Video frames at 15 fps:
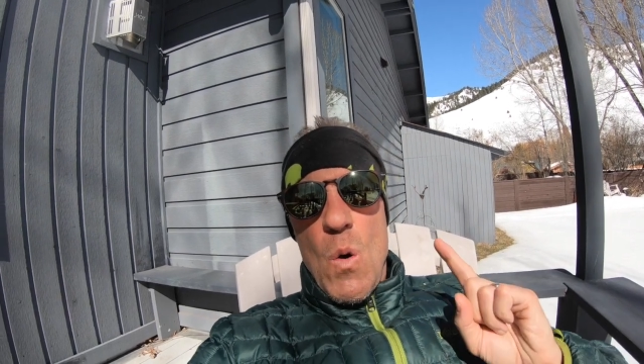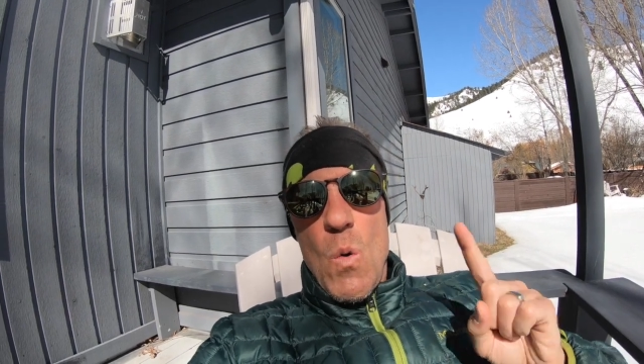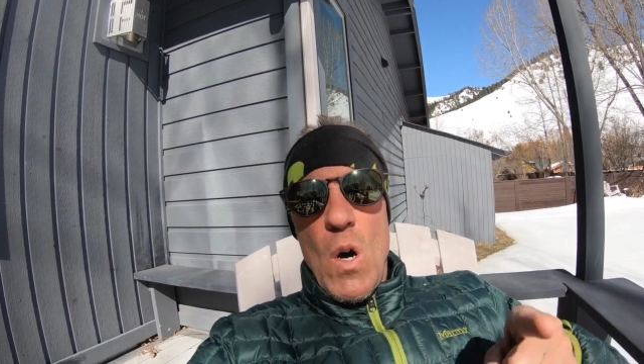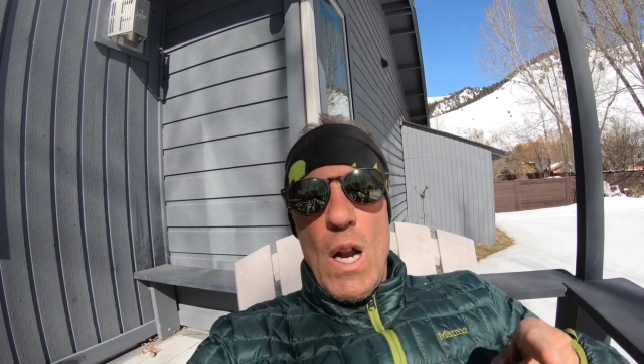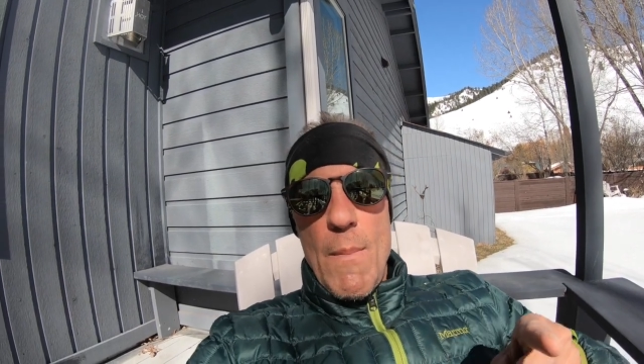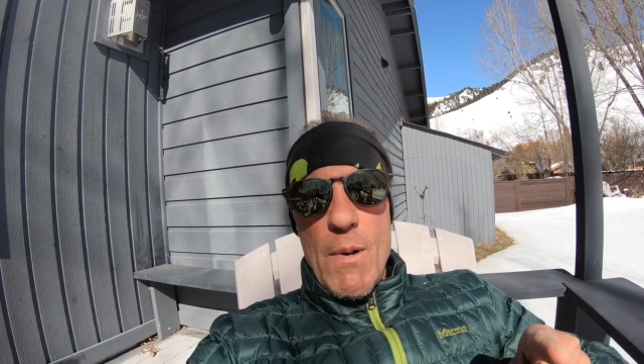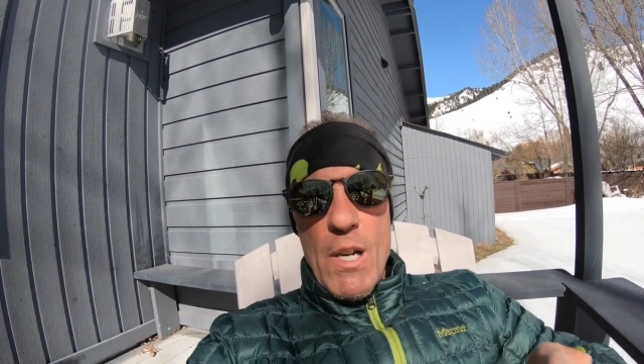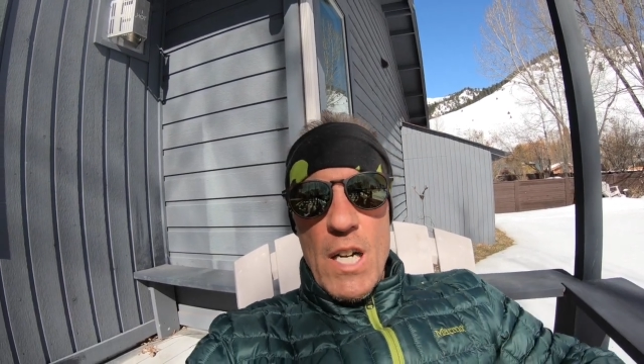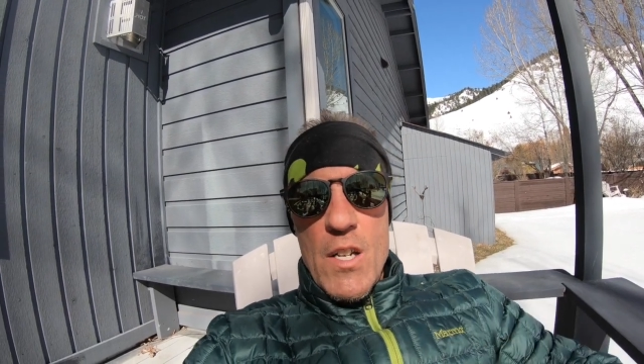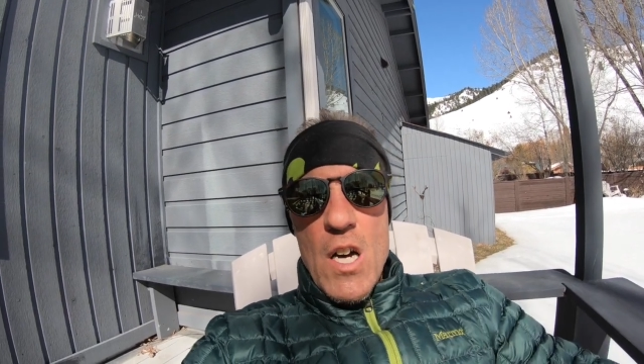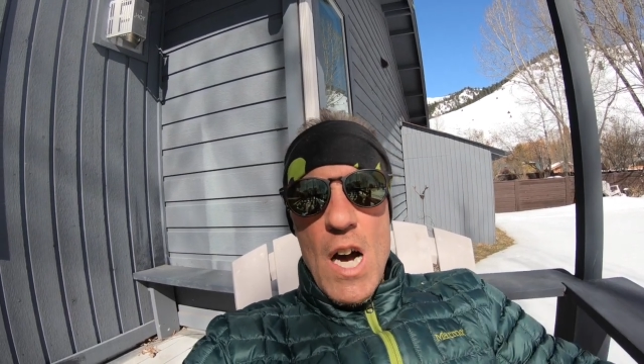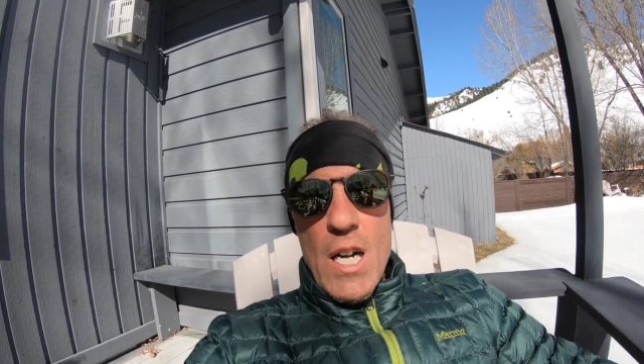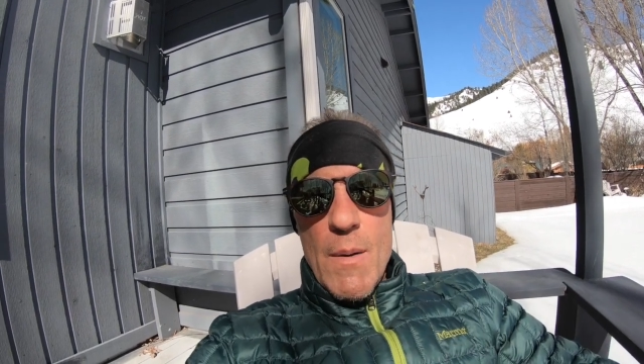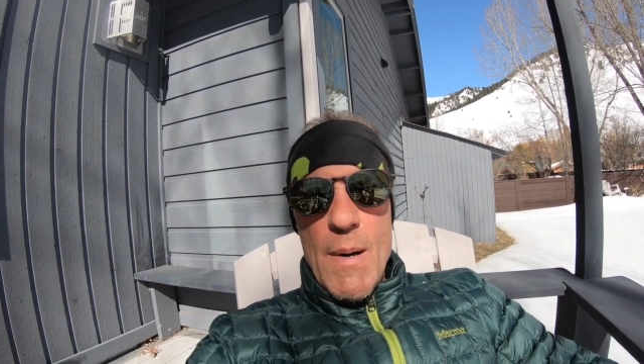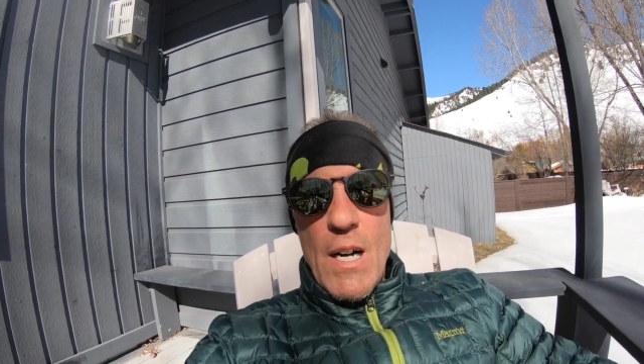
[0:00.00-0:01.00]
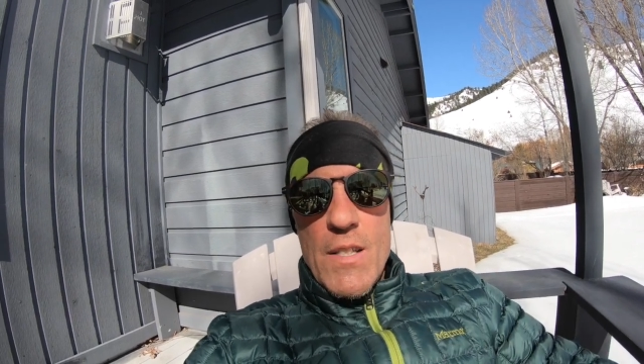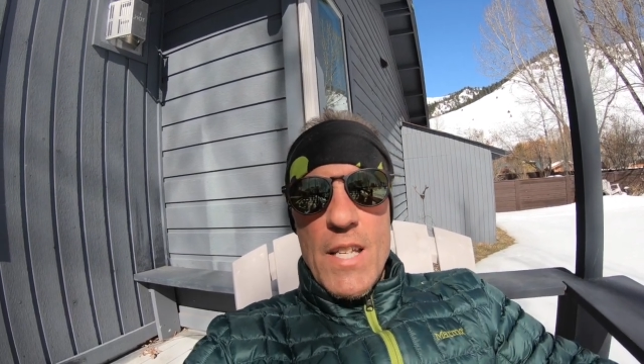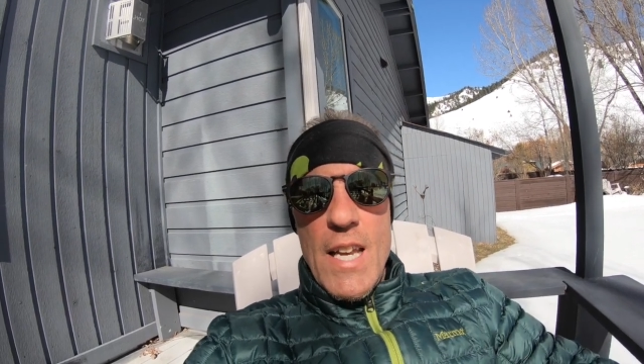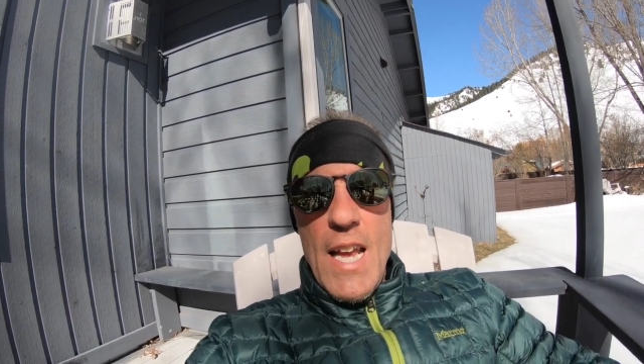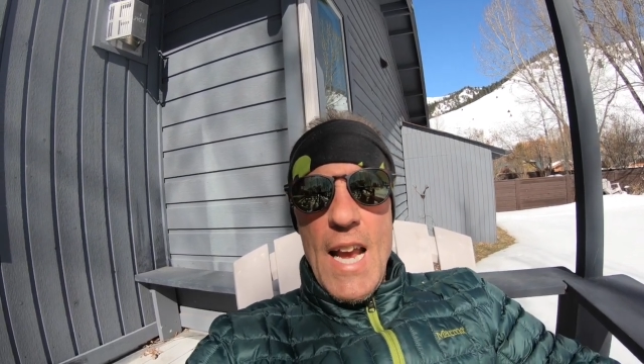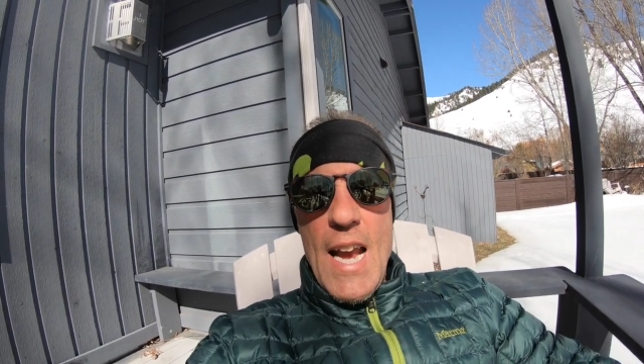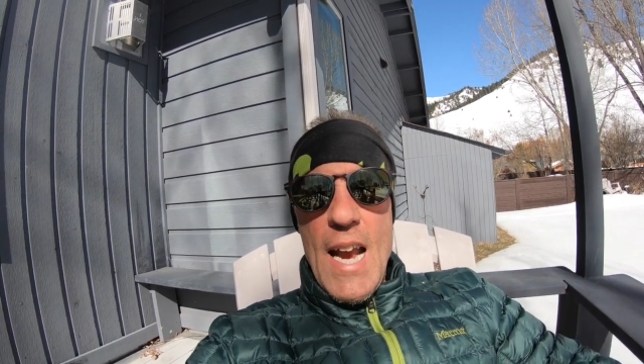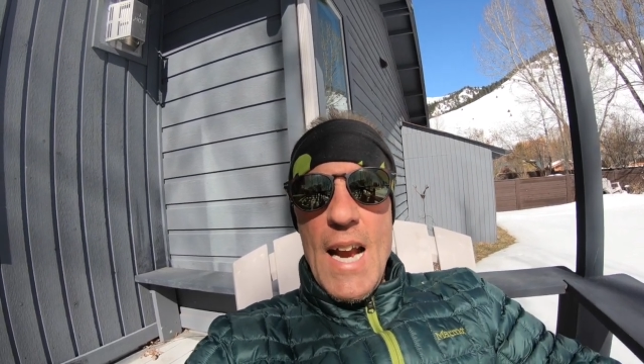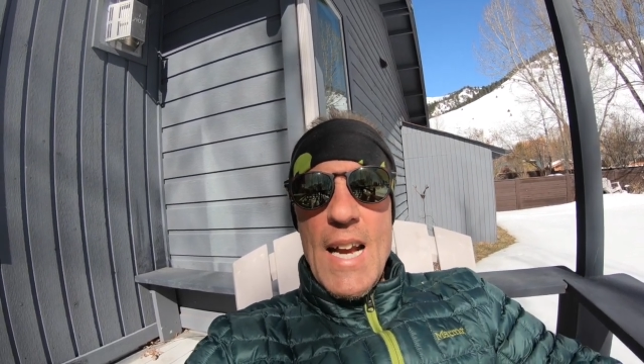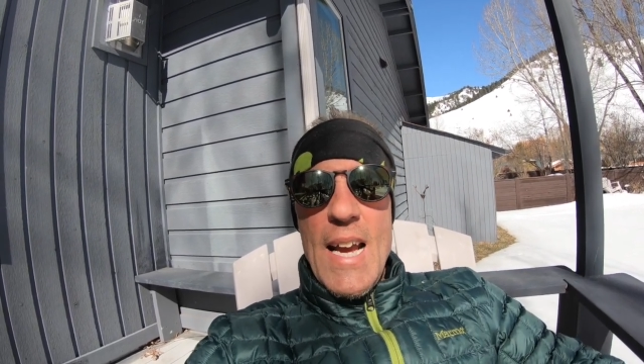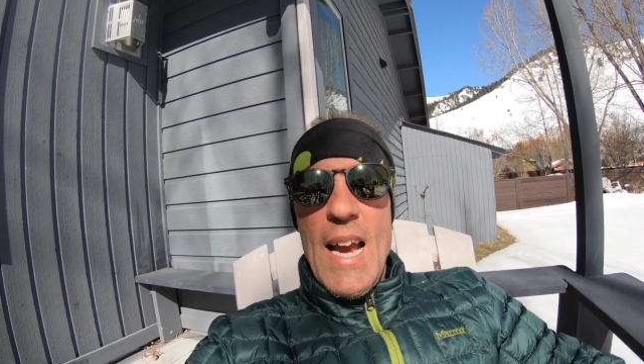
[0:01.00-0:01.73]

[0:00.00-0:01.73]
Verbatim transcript: what I'm going to talk about today.